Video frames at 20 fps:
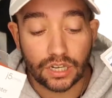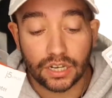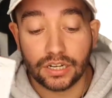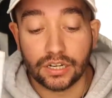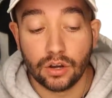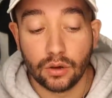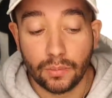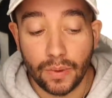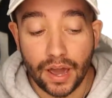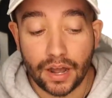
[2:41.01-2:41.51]

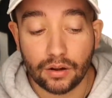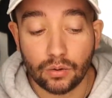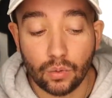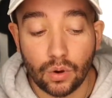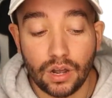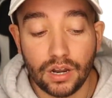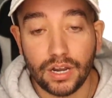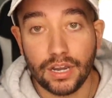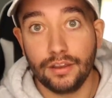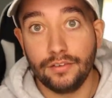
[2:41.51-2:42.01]
Like, no matter
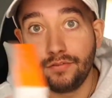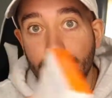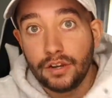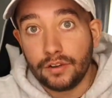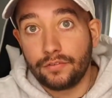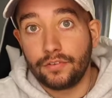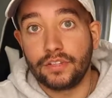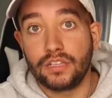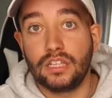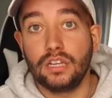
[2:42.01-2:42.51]
what, even
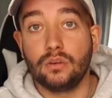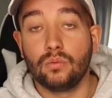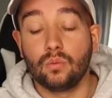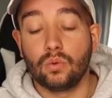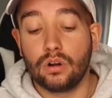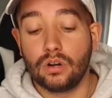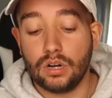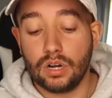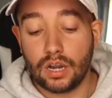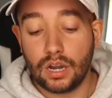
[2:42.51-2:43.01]
if it didn't
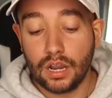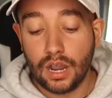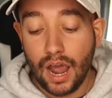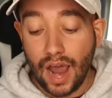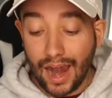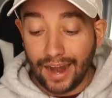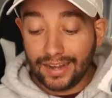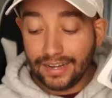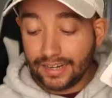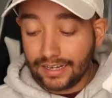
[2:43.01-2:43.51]
work,
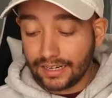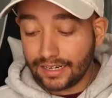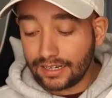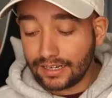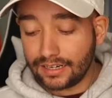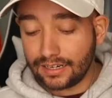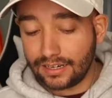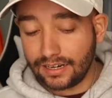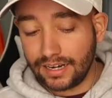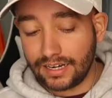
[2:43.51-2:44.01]
I
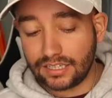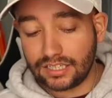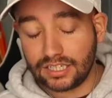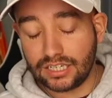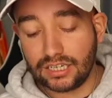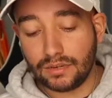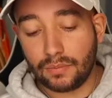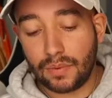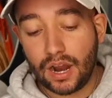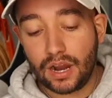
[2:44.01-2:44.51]
needed an
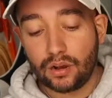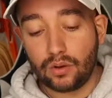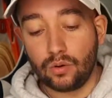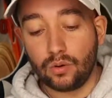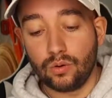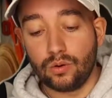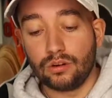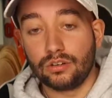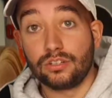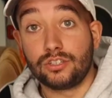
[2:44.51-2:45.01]
HDMI
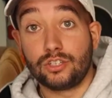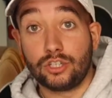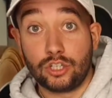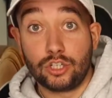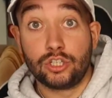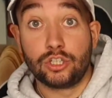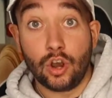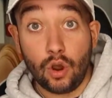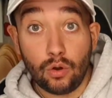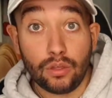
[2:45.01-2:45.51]
cord
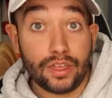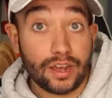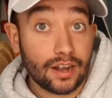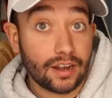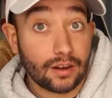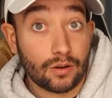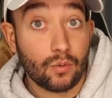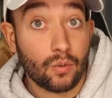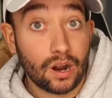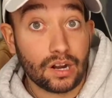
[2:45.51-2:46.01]
so that
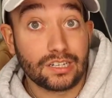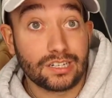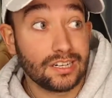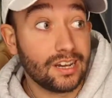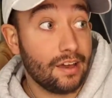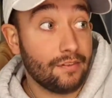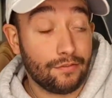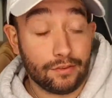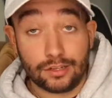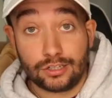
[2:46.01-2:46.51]
I can watch
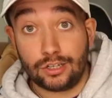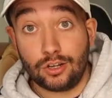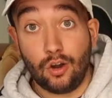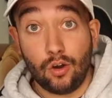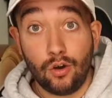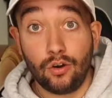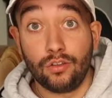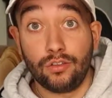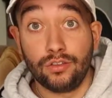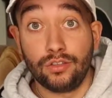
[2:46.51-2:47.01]
Netflix
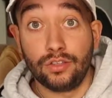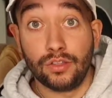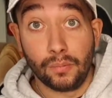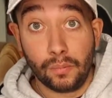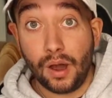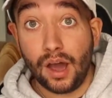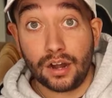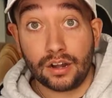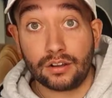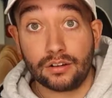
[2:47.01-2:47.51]
on the
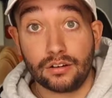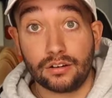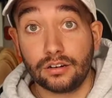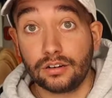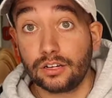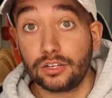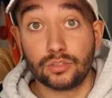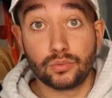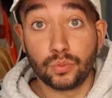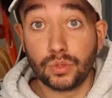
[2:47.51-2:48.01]
monitor,
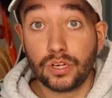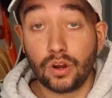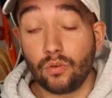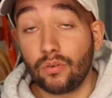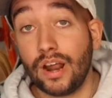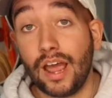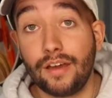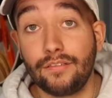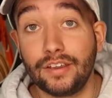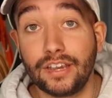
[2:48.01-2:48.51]
because we
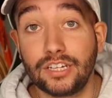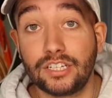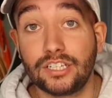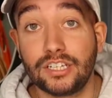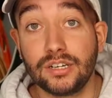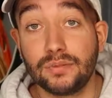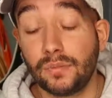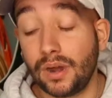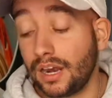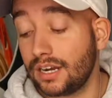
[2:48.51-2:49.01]
don't have
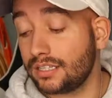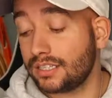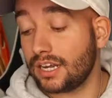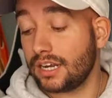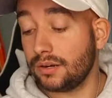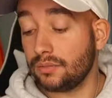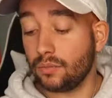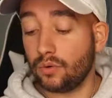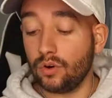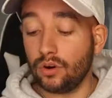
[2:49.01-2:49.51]
HDMIs
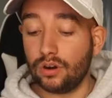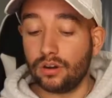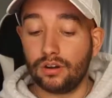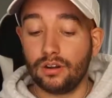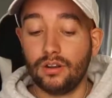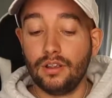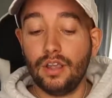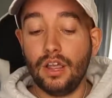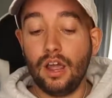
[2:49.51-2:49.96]
anymore.